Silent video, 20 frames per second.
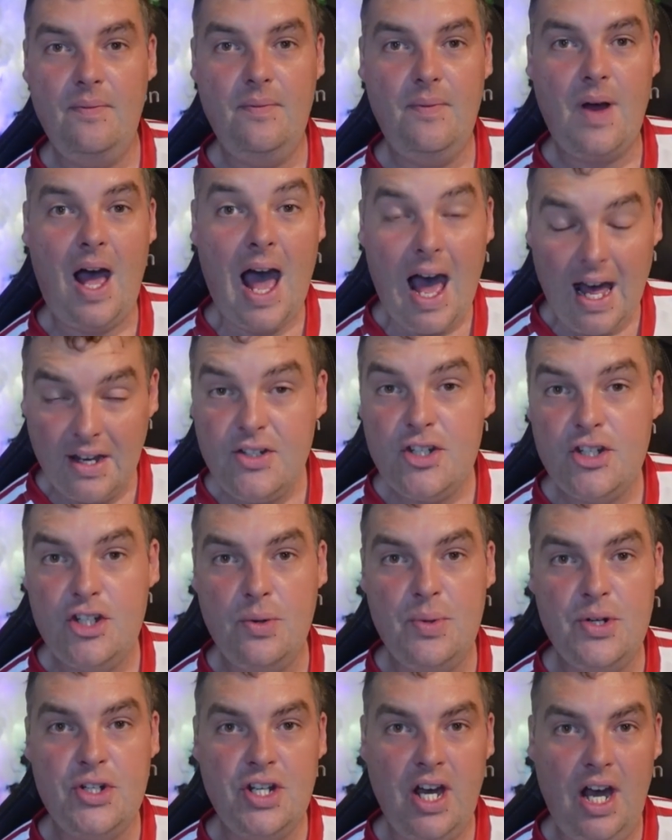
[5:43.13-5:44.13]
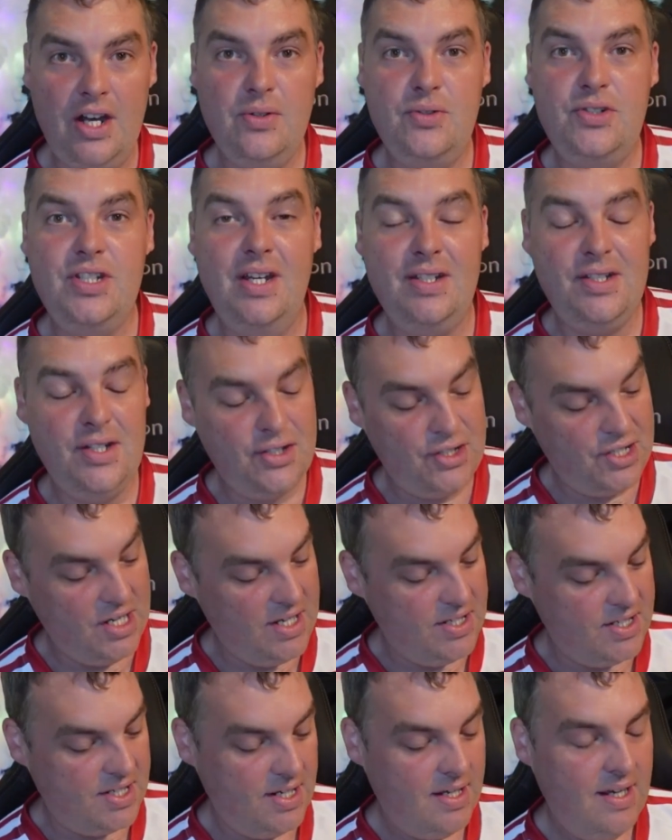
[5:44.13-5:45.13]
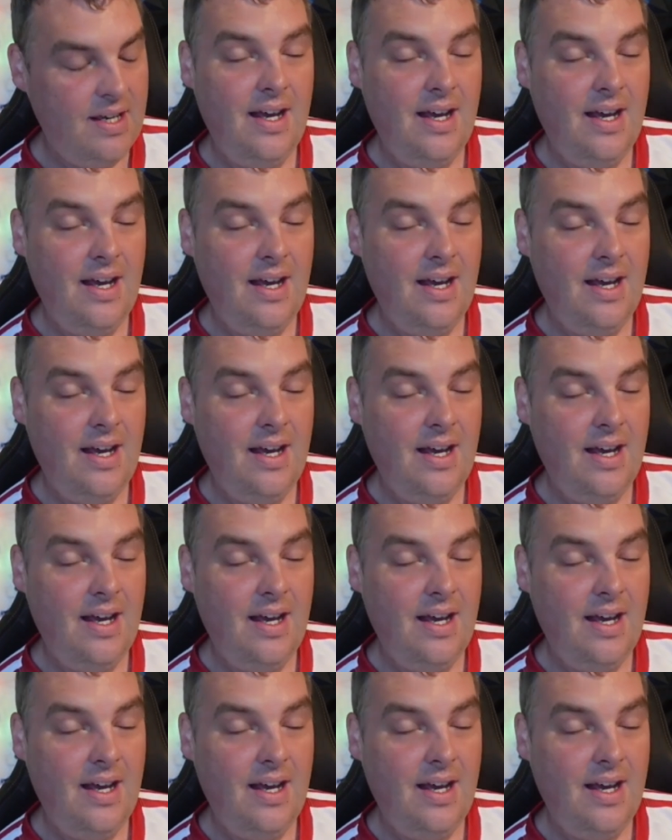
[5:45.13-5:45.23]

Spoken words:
had suicidal tendencies.